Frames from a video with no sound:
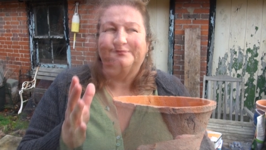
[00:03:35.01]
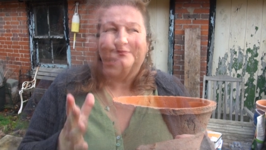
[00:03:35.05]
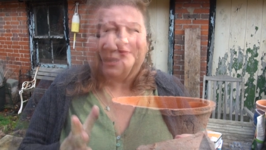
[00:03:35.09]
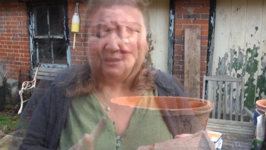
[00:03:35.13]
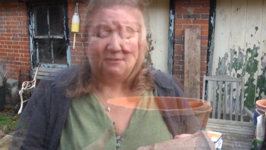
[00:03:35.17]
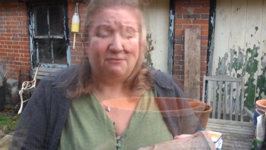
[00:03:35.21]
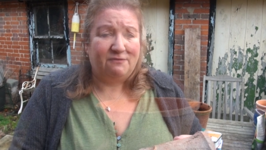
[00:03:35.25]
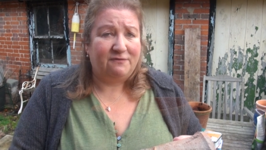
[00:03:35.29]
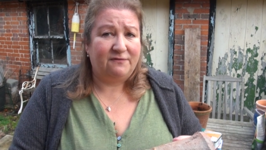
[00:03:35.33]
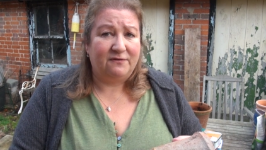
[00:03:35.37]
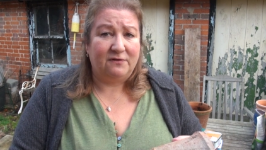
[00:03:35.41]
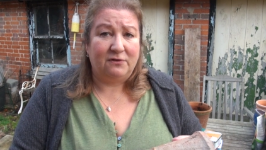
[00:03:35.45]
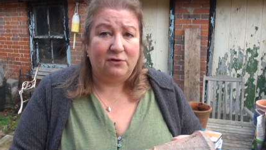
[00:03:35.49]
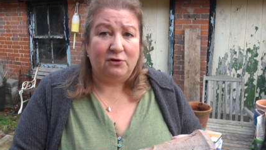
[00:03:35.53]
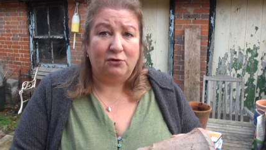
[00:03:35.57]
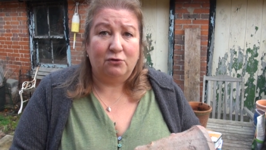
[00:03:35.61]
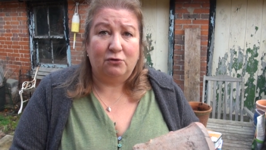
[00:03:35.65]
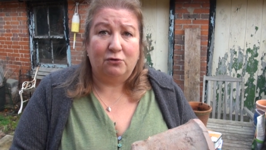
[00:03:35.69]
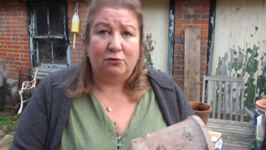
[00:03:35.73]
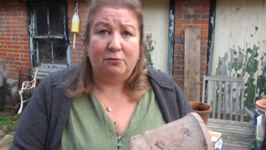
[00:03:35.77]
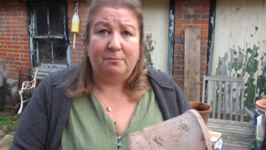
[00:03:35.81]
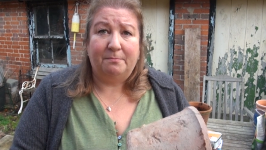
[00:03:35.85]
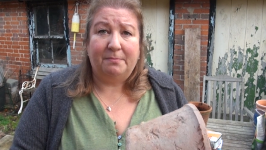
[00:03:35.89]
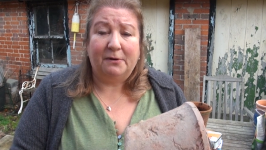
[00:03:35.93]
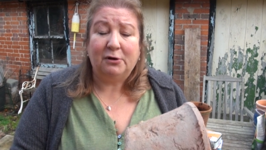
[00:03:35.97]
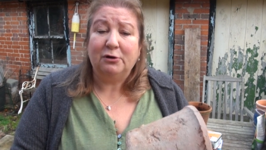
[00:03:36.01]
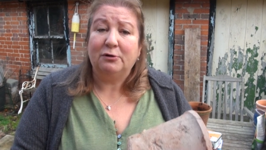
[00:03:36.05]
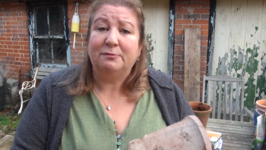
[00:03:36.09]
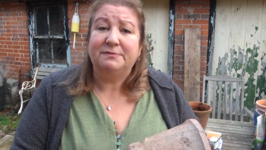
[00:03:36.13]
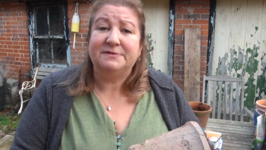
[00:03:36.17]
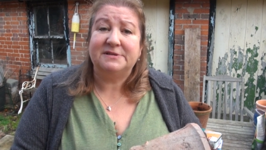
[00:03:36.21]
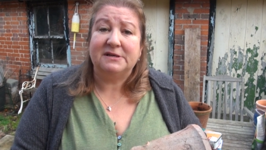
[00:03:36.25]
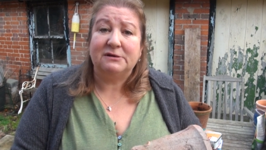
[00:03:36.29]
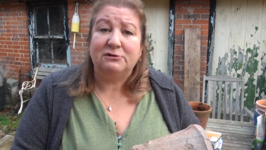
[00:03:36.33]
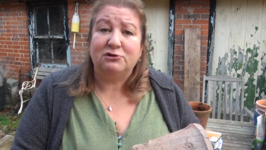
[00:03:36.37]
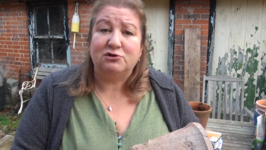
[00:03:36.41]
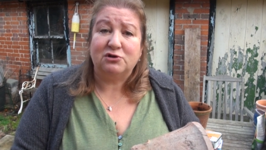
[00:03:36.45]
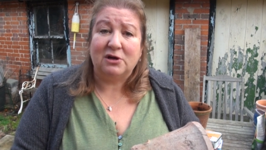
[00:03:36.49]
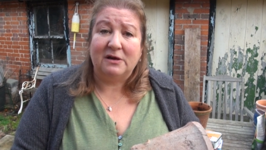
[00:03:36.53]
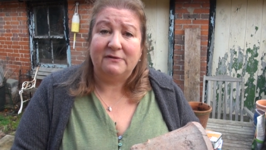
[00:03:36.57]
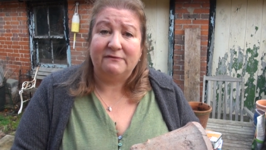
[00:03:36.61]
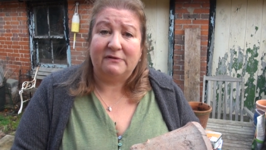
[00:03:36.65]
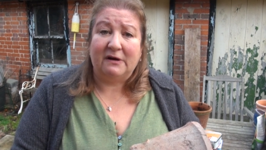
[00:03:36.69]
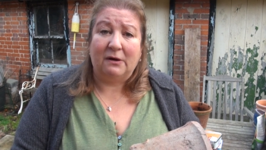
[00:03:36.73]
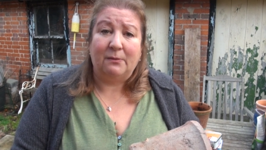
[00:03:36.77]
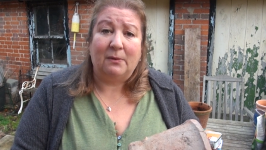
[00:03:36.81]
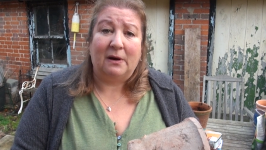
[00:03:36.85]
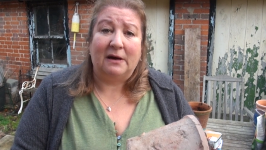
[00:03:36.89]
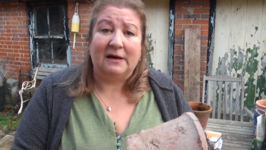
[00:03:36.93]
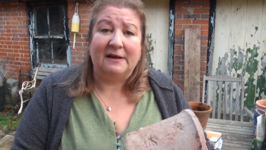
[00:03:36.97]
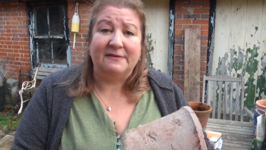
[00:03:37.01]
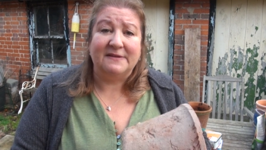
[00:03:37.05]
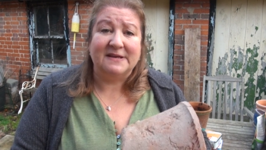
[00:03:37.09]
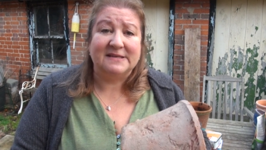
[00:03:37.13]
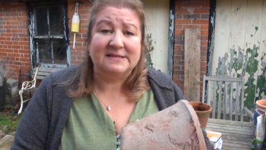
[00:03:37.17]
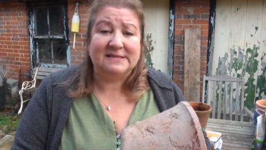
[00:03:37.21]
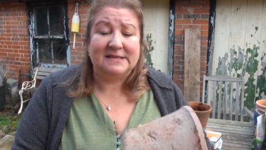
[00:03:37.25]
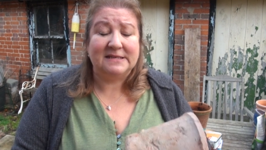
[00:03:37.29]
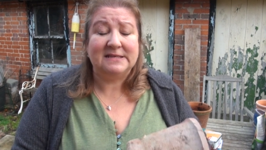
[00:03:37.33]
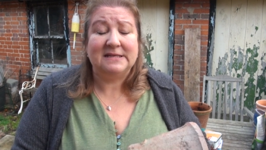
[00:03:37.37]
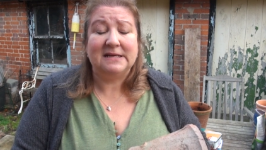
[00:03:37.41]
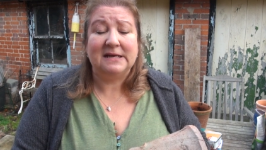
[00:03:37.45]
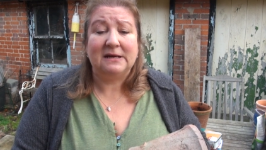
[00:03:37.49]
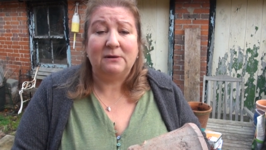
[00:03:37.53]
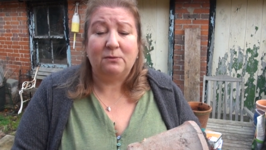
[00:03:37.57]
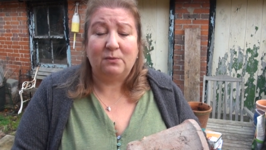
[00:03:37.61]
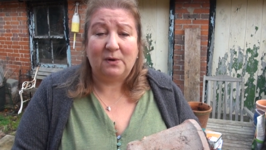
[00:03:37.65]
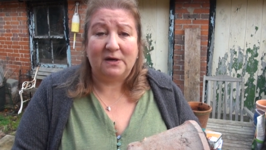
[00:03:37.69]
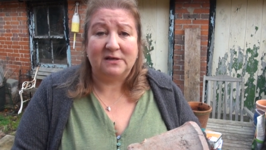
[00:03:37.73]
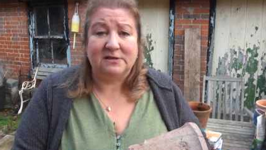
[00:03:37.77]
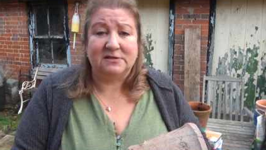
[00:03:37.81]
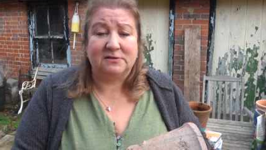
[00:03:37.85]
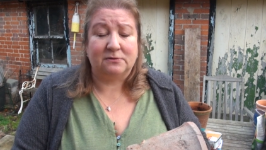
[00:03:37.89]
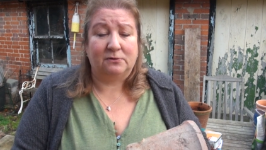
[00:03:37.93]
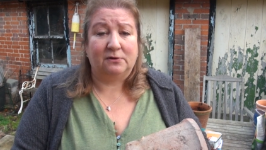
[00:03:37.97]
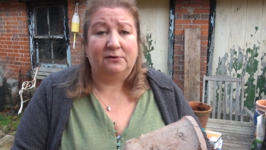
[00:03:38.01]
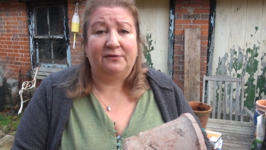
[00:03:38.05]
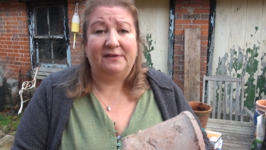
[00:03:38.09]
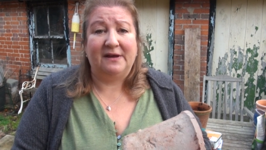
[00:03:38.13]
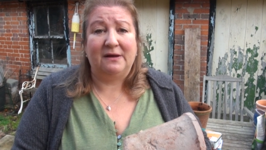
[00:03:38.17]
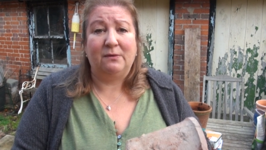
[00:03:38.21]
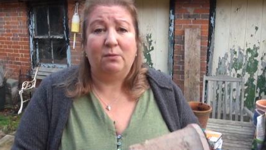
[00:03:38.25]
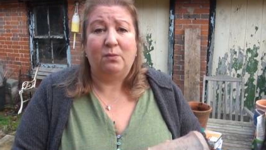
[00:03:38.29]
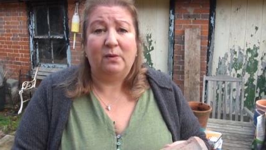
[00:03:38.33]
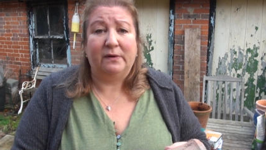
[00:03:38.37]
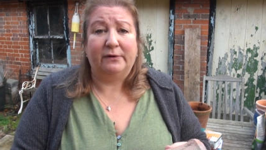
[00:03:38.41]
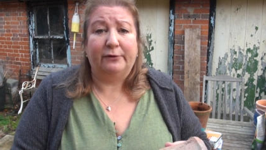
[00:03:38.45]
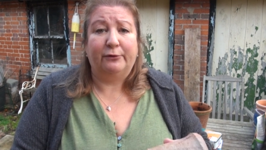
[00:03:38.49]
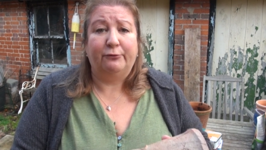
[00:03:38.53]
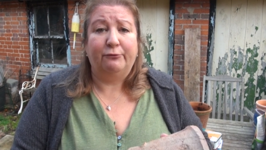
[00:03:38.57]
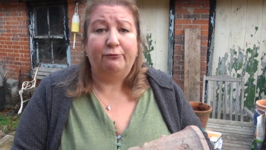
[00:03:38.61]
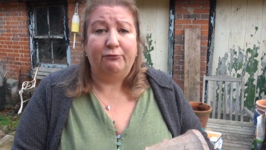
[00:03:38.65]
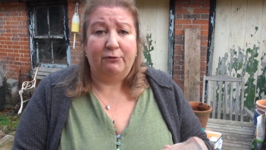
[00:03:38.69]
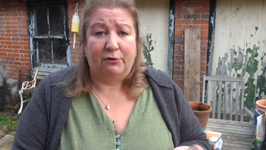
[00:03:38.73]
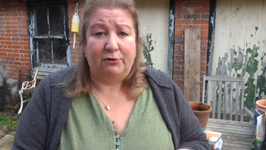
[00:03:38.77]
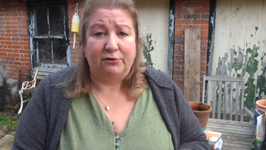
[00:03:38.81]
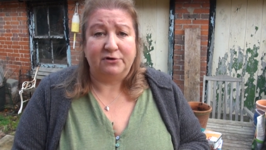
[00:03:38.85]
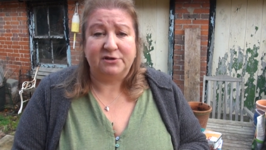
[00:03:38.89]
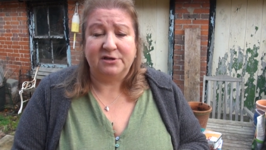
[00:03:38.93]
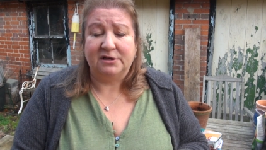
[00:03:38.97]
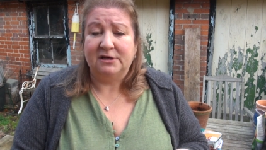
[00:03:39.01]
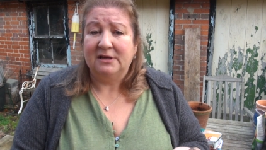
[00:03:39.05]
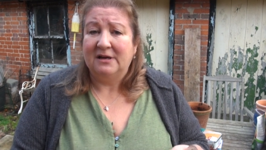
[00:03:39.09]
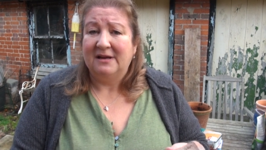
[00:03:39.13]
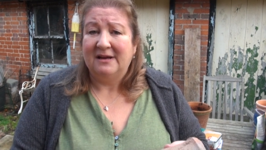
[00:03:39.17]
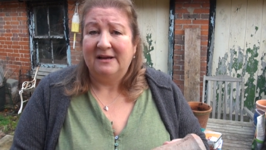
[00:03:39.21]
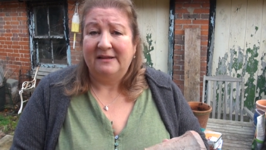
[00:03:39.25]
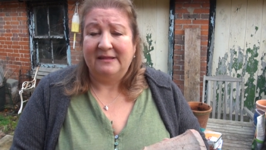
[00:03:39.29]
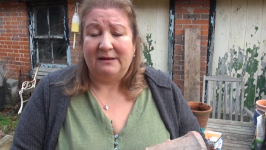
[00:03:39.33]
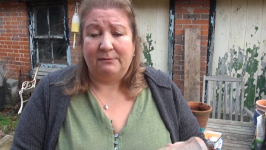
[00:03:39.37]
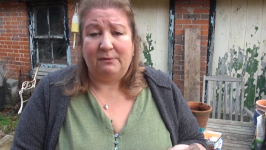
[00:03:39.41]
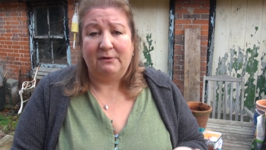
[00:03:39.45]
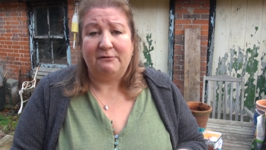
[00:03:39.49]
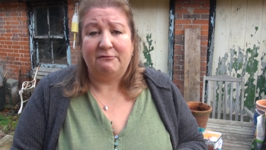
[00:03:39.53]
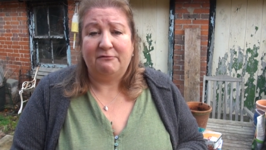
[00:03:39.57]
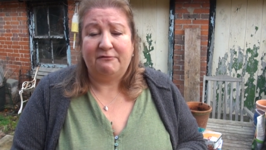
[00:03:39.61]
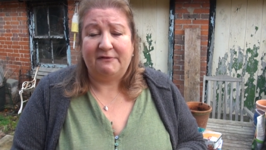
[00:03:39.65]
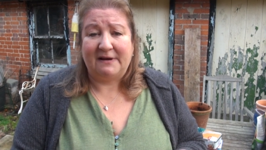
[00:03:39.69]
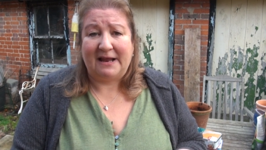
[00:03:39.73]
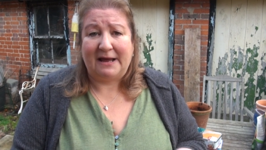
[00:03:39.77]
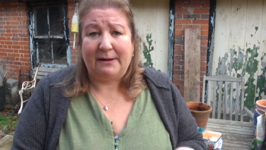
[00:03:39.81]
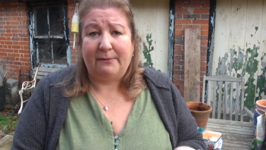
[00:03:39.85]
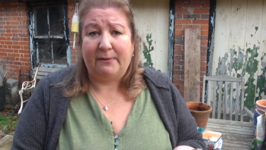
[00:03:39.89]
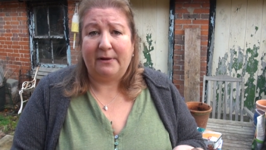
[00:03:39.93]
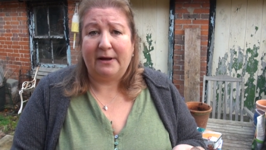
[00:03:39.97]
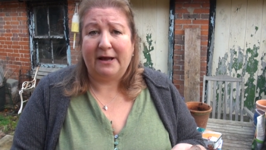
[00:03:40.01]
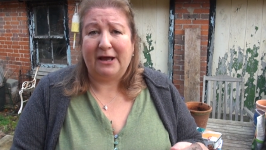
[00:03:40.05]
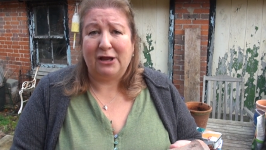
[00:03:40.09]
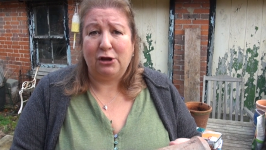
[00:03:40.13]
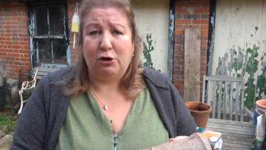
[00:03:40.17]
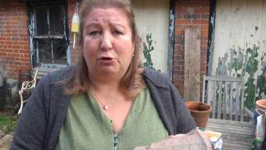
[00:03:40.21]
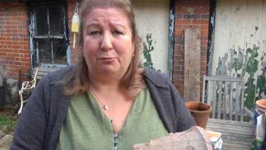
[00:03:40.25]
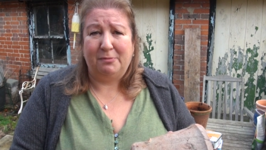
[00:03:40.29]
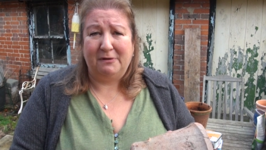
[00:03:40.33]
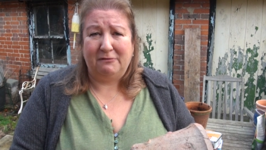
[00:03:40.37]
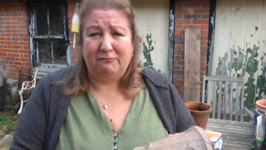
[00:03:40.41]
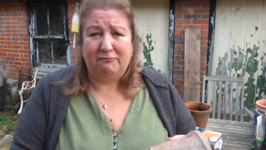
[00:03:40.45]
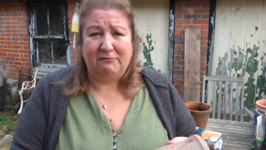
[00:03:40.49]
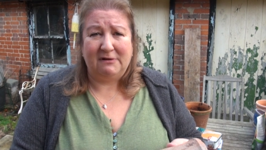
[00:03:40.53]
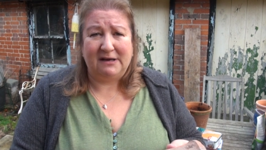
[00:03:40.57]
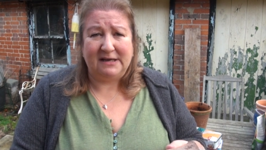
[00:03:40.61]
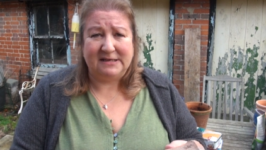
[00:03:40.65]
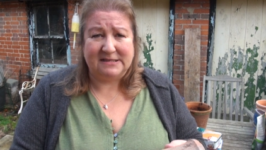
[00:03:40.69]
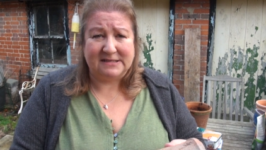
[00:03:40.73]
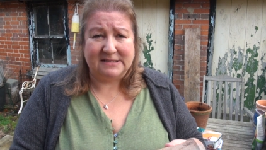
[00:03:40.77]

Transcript: If your bulbs don't drain very well and they're sitting in wet soil, they will rot. They won't flower and you'll be really